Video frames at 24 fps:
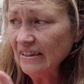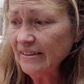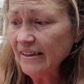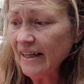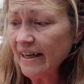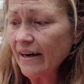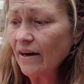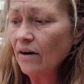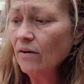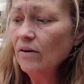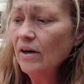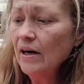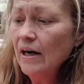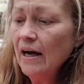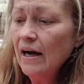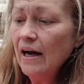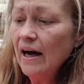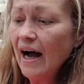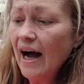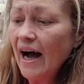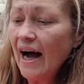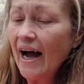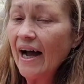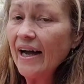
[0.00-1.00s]
Now,
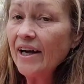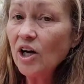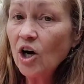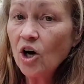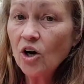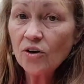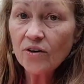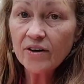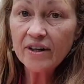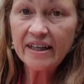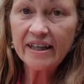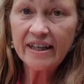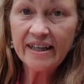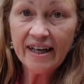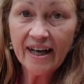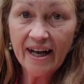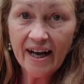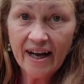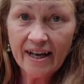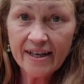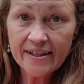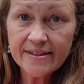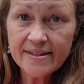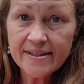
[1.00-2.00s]
I already
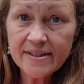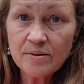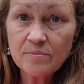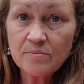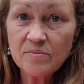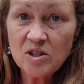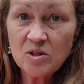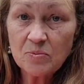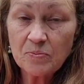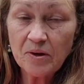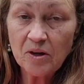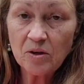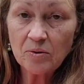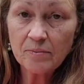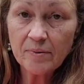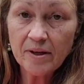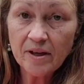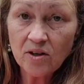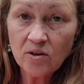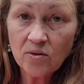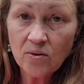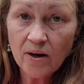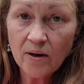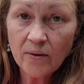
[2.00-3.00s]
had some
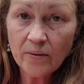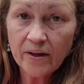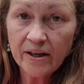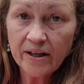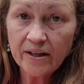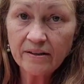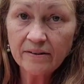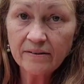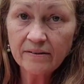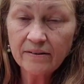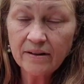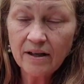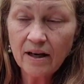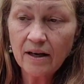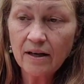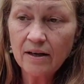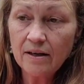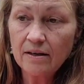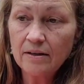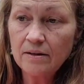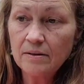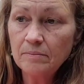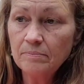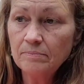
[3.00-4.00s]
spearmint growing
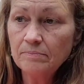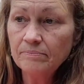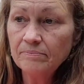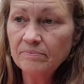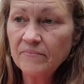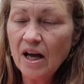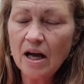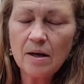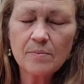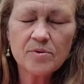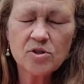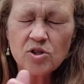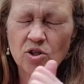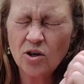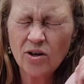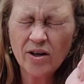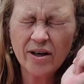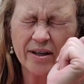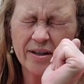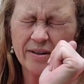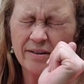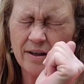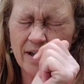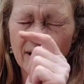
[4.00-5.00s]
um, I'm
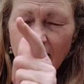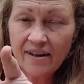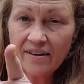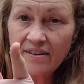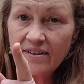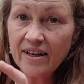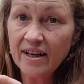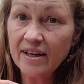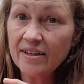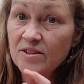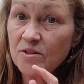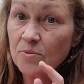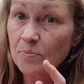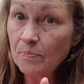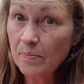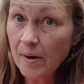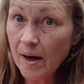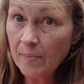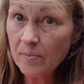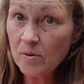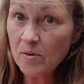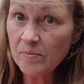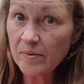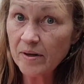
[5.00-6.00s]
sorry, I already had some
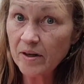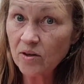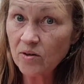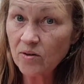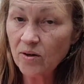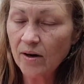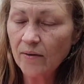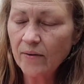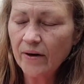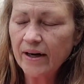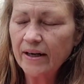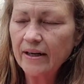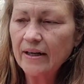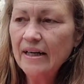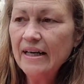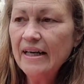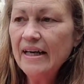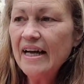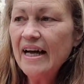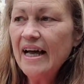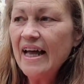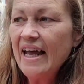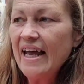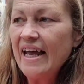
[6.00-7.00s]
peppermint growing.
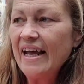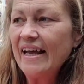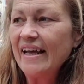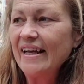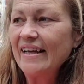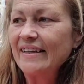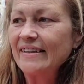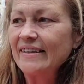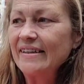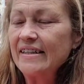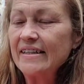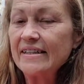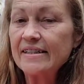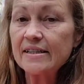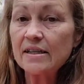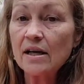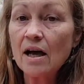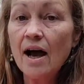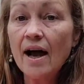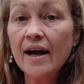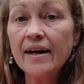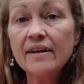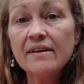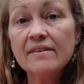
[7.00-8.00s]
And it's
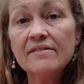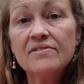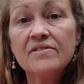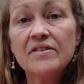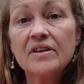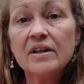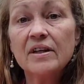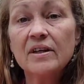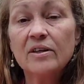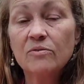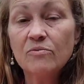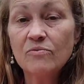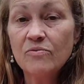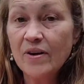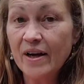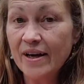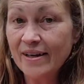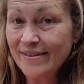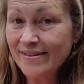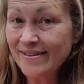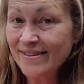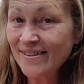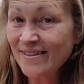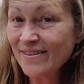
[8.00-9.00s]
kind of
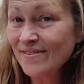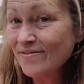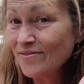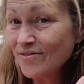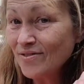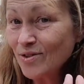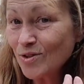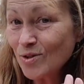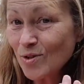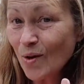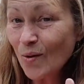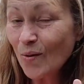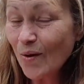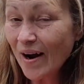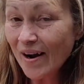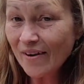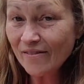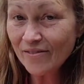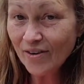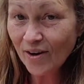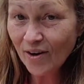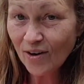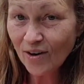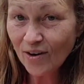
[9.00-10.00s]
invasive, so
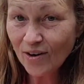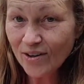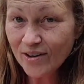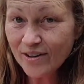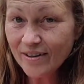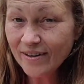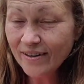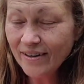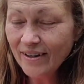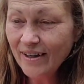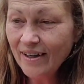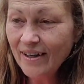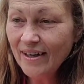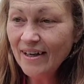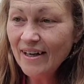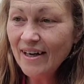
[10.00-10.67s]
I've heard.